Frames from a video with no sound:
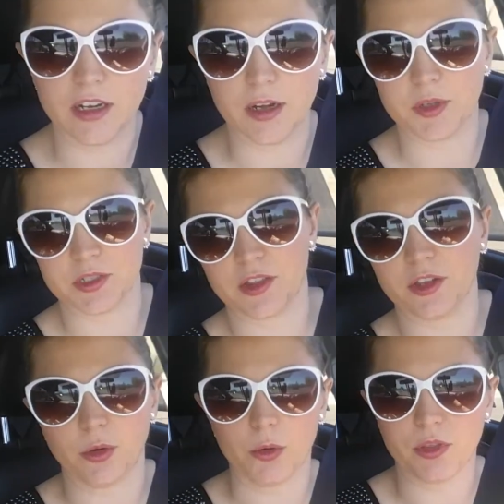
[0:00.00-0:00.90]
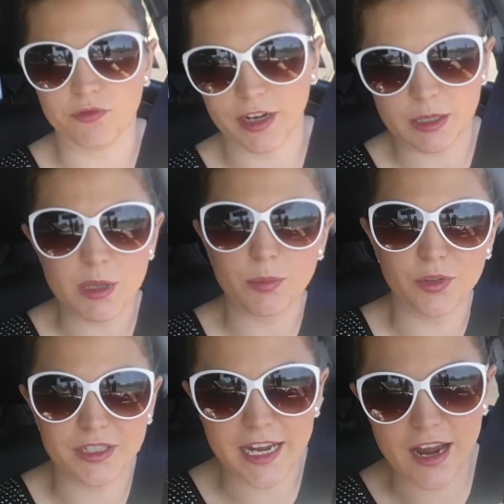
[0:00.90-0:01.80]
There's nothing wrong with inviting
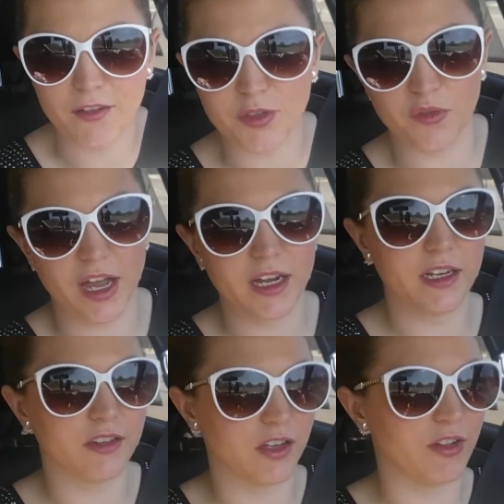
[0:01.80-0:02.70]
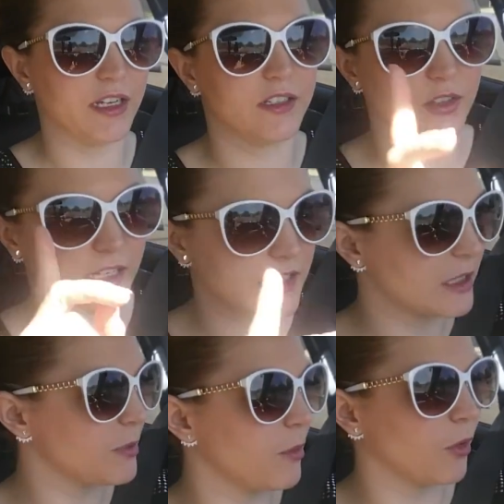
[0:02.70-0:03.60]
people the day of the event, so that's
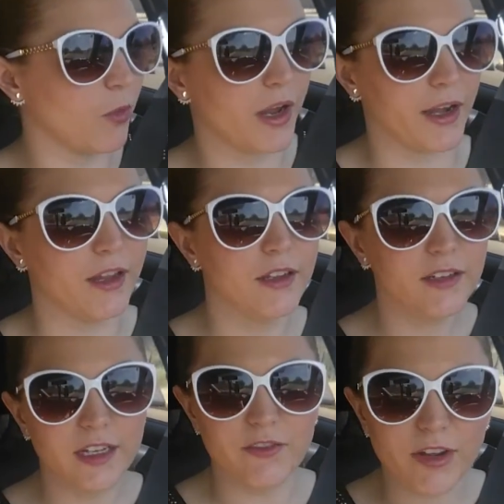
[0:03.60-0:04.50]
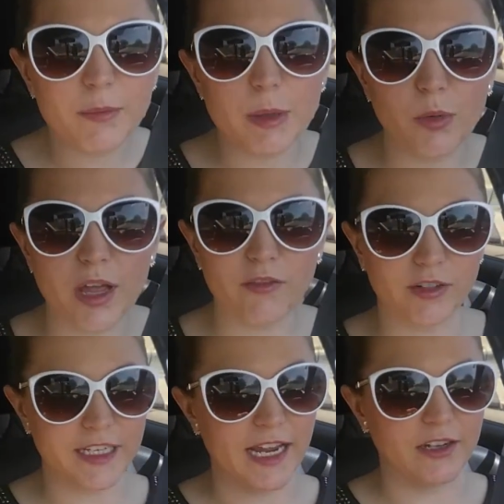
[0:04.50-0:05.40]
tip number one. Invite people
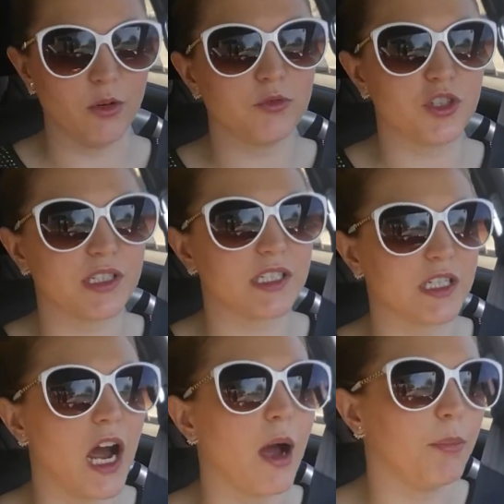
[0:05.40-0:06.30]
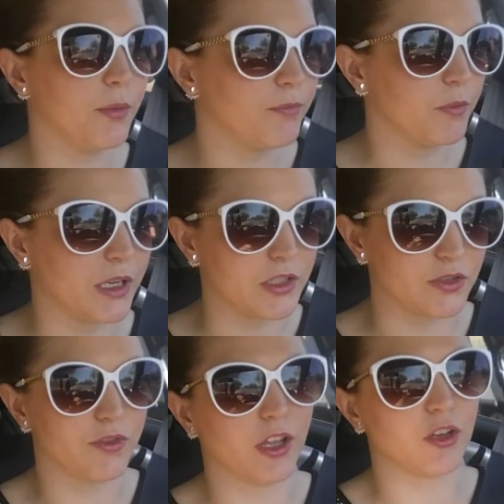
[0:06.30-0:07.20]
every day. Don't just stop
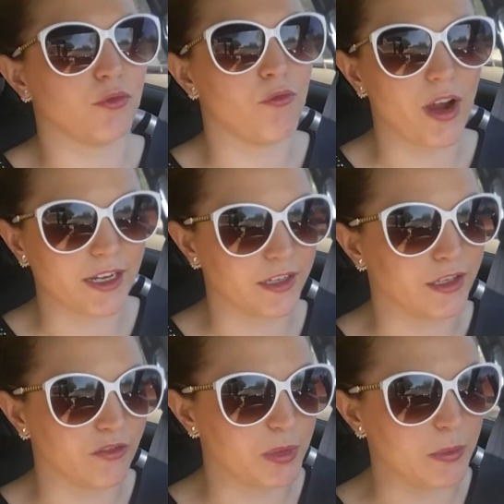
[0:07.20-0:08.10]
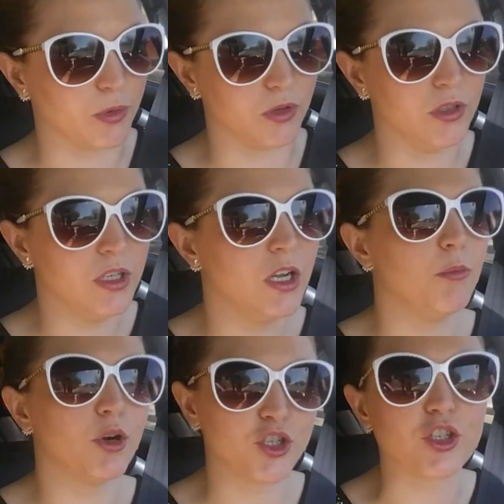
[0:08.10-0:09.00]
because you feel like you've invited enough people.
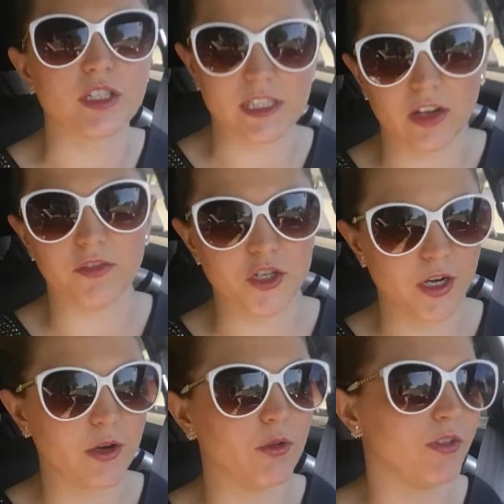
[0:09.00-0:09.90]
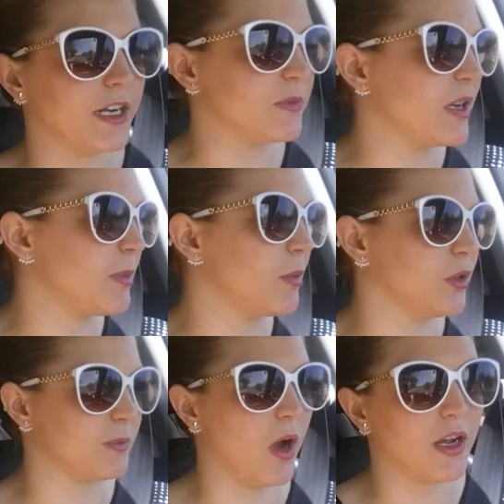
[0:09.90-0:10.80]
Push yourself and try to invite as many
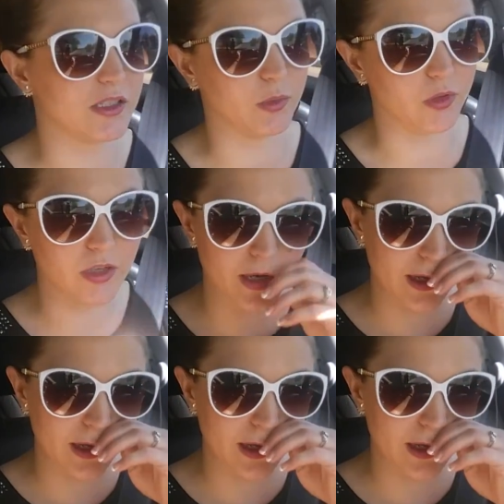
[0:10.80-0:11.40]
people as possible.